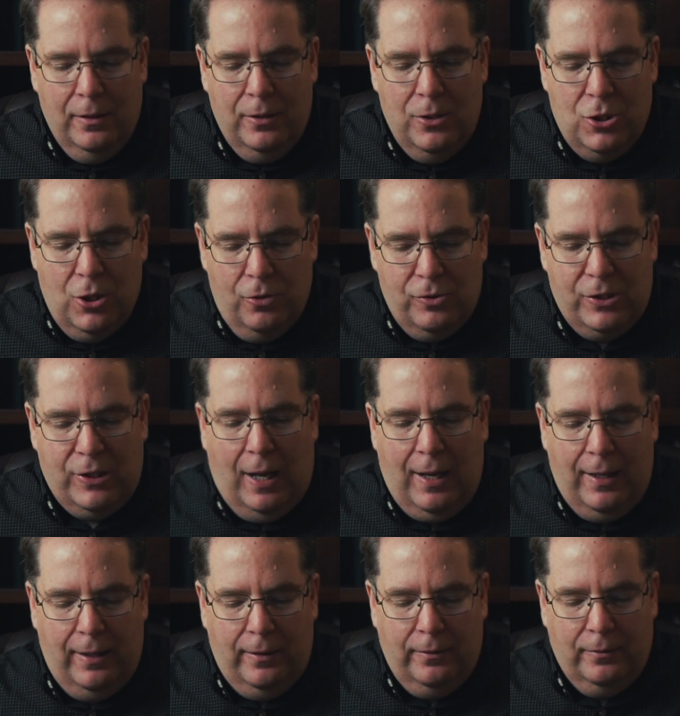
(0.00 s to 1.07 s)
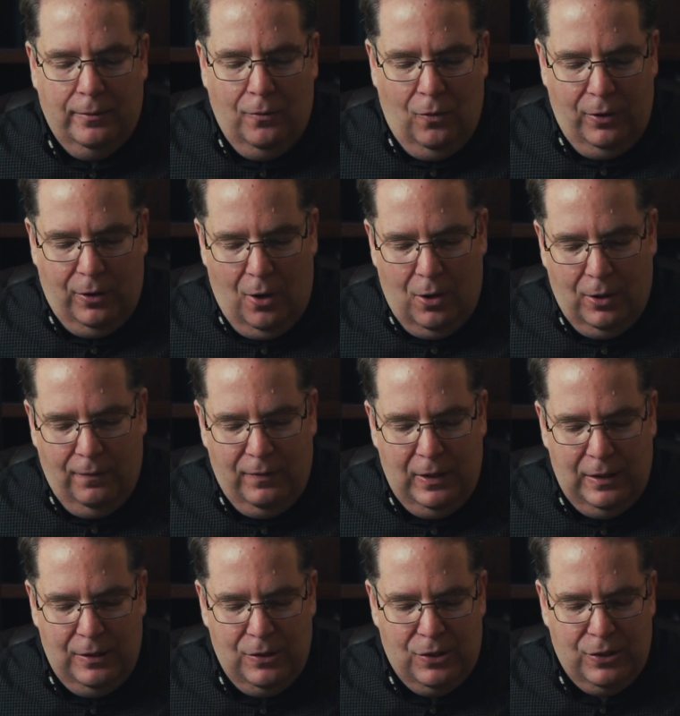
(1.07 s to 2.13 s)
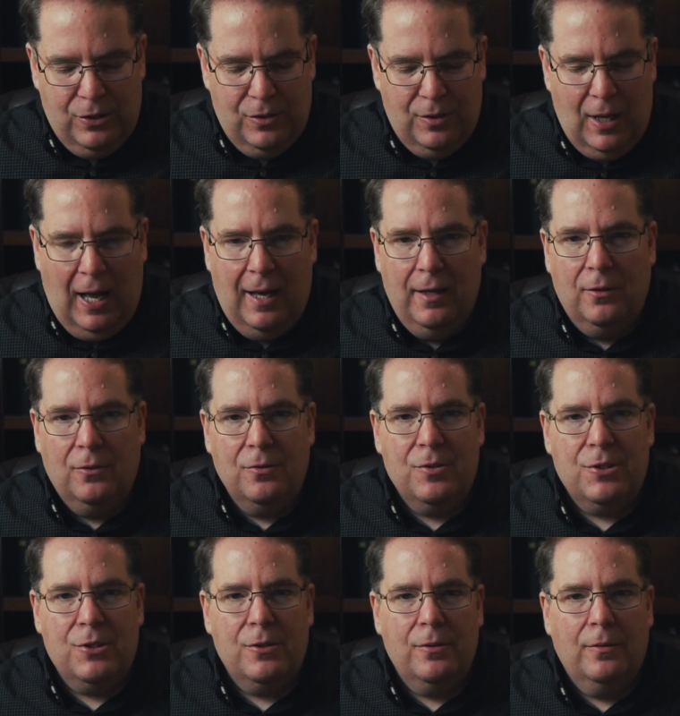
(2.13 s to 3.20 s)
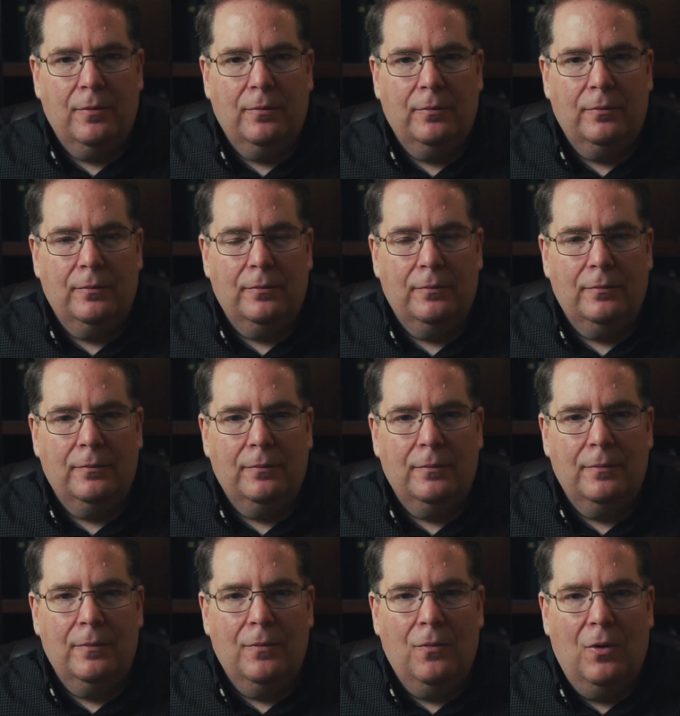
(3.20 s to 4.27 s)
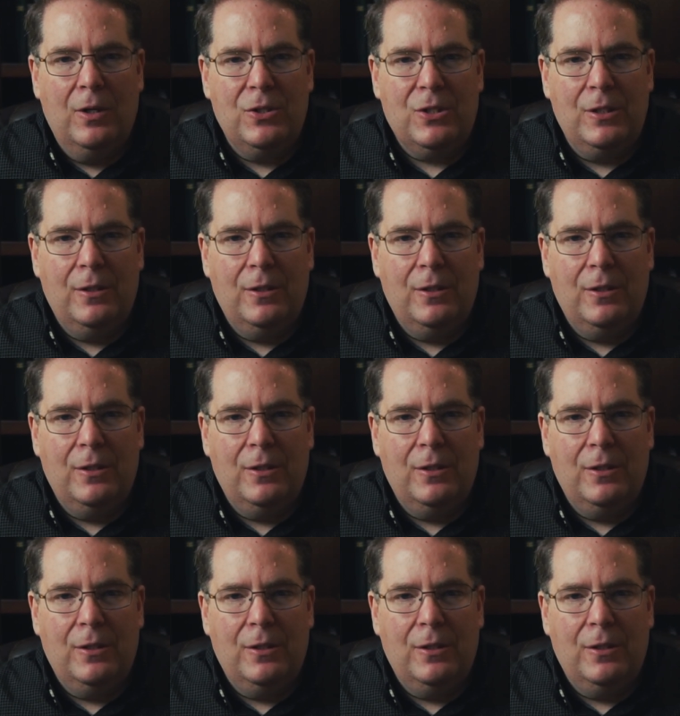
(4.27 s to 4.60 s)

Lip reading: Josiah, with all of these idols, what does he